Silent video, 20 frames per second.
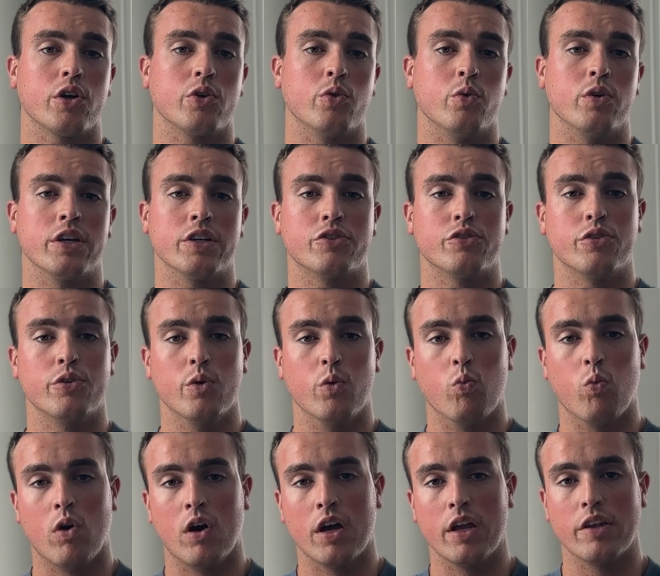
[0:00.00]
going to
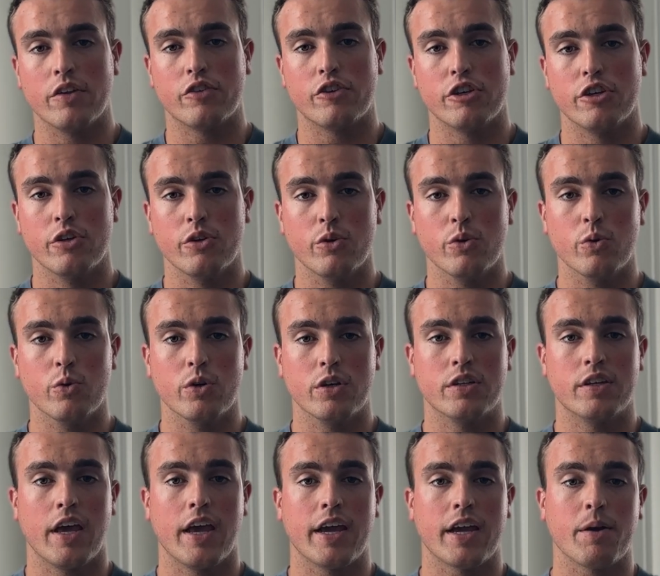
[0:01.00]
want to
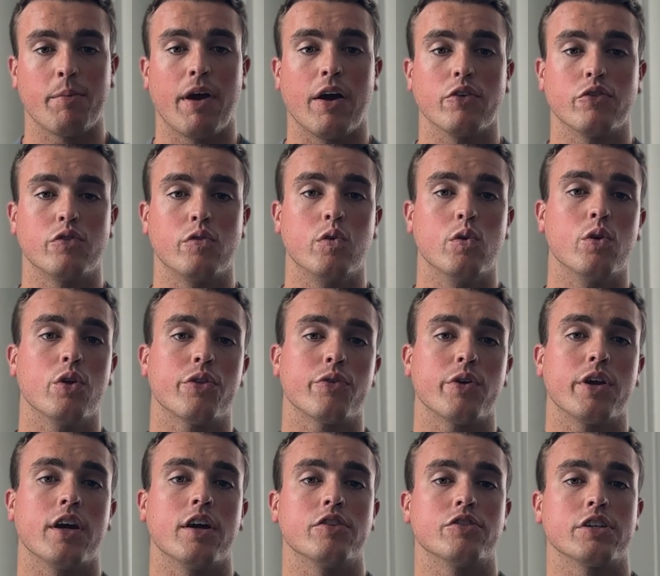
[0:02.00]
take about 200 to
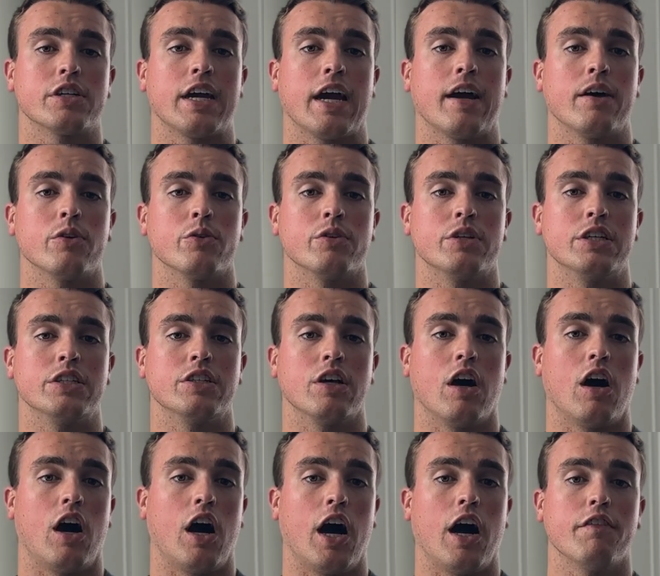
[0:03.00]
300 calories
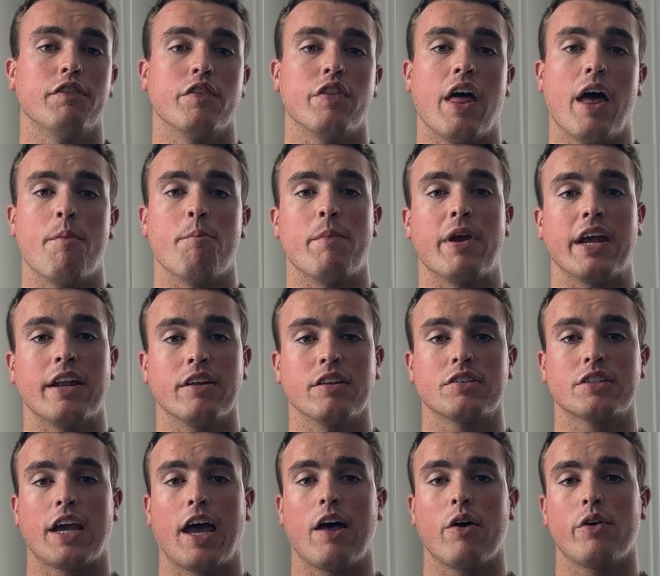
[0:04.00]
off of that maintenance
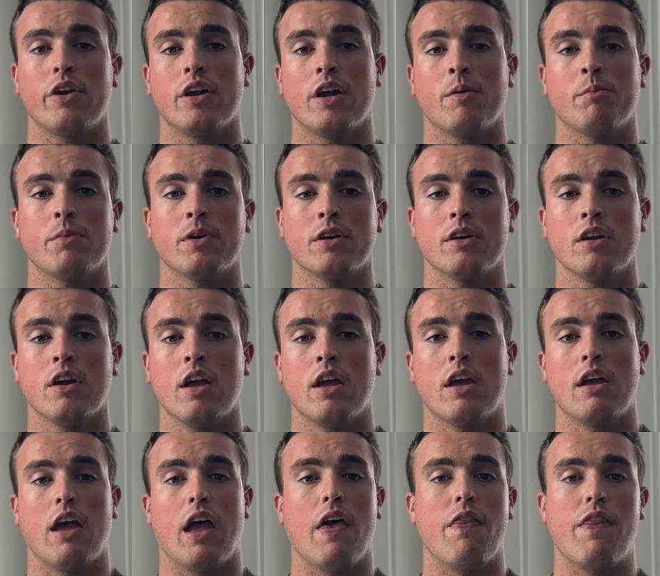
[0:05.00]
calorie number,
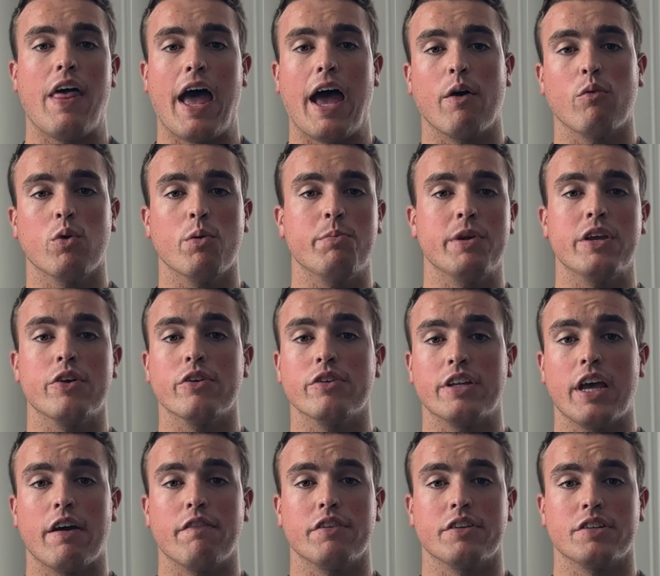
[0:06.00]
and that will be your
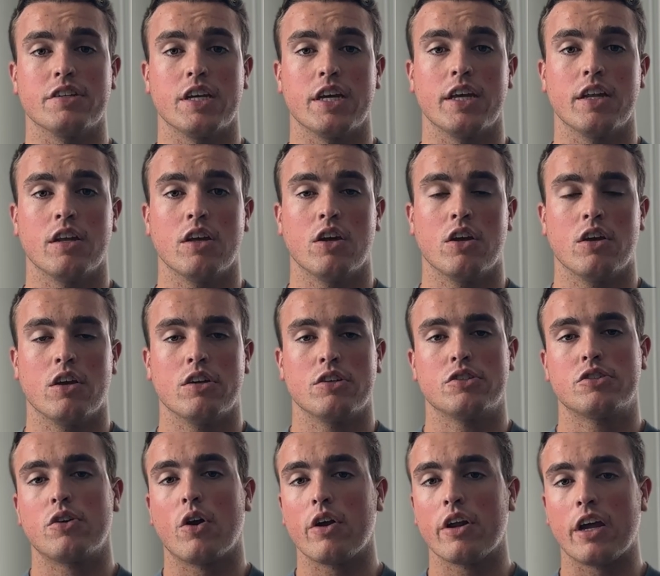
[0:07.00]
deficit
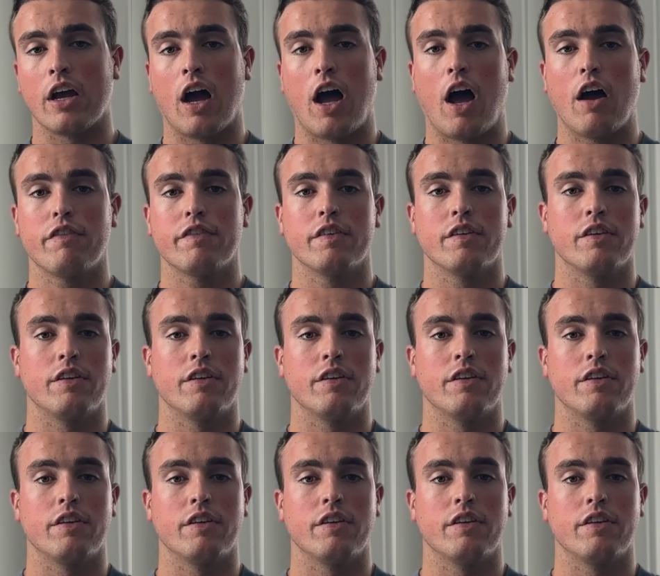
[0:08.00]
starting off.